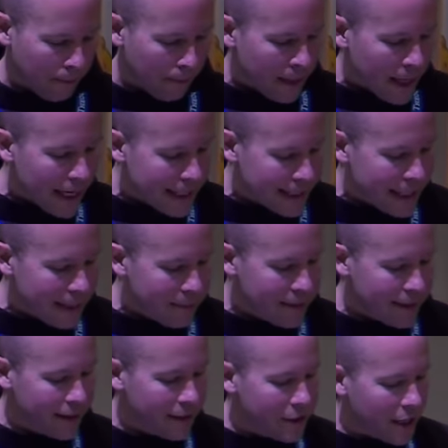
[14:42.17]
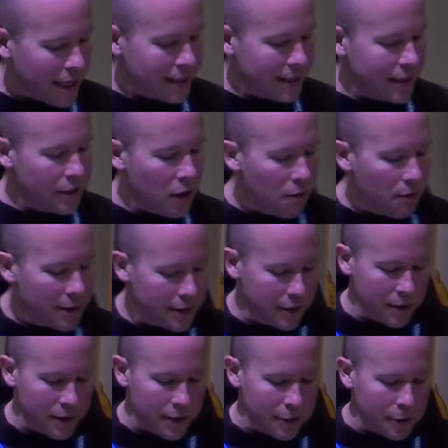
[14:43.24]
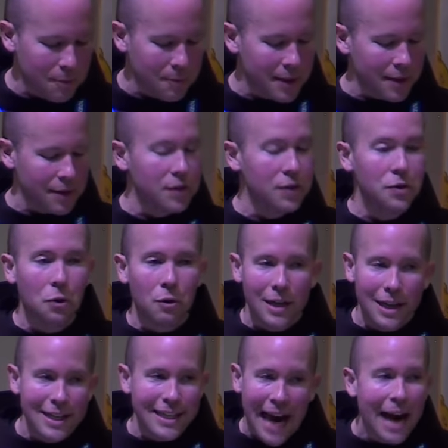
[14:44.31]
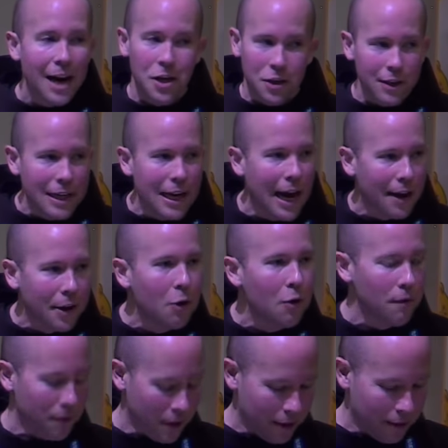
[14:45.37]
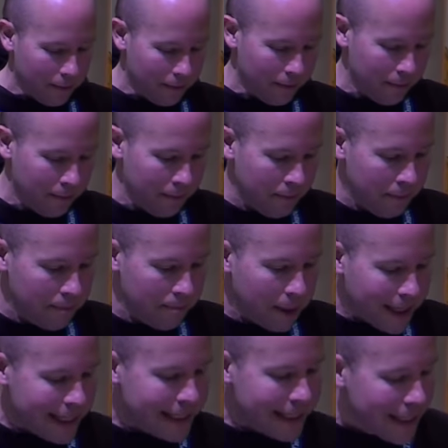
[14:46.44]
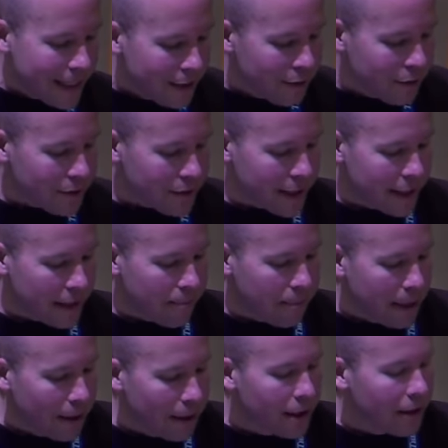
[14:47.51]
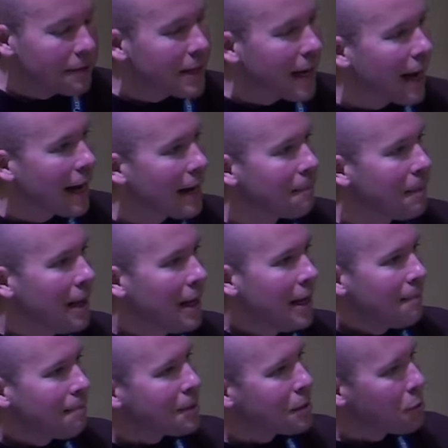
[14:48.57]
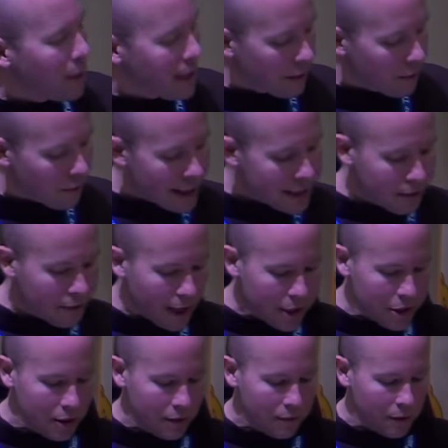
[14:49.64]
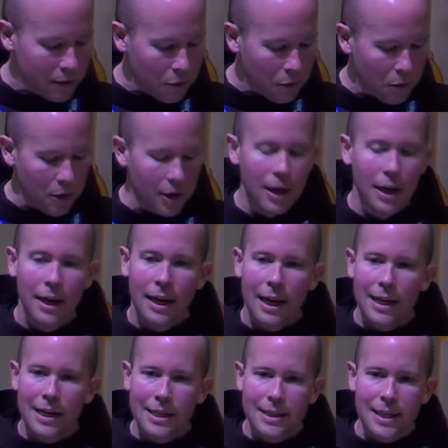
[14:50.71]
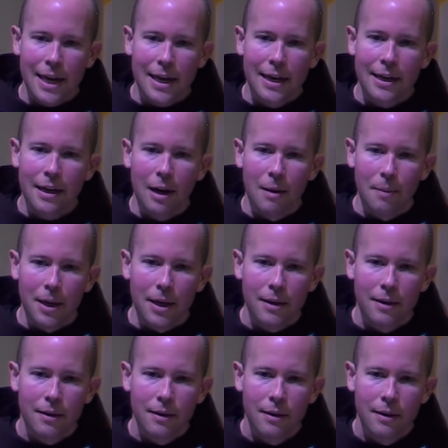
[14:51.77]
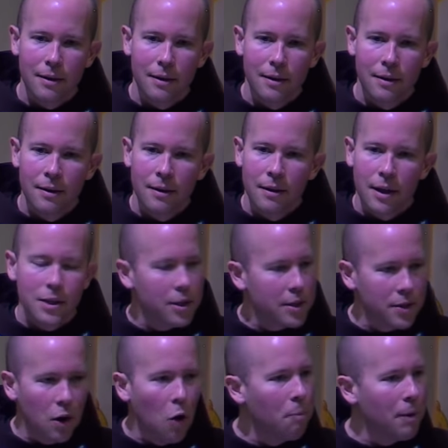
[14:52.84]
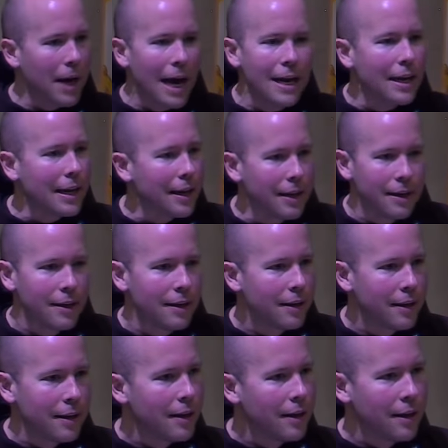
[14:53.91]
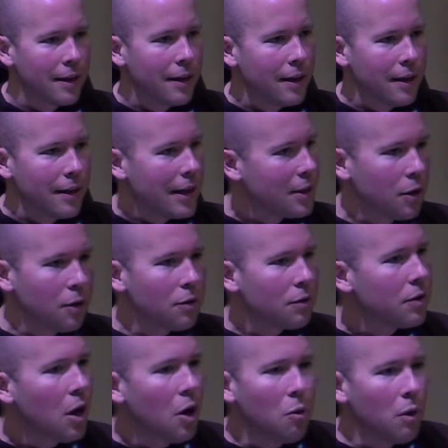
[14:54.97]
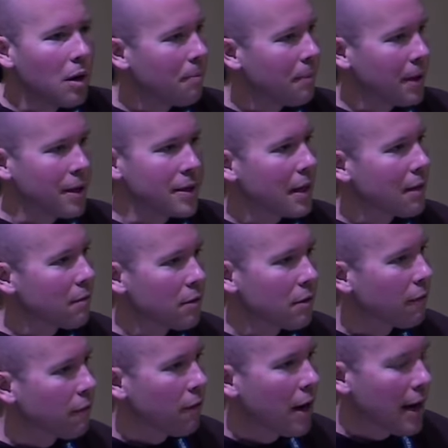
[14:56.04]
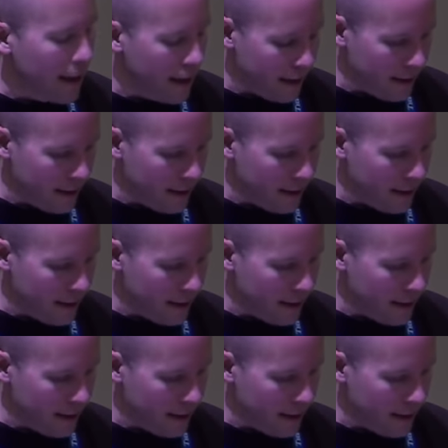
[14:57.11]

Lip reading: It seems to suggest in no uncertain terms that the story is actually not over, but continues in the period of time between the resurrection of the Lord and his second coming. It's just open-ended. They told no one because they were afraid.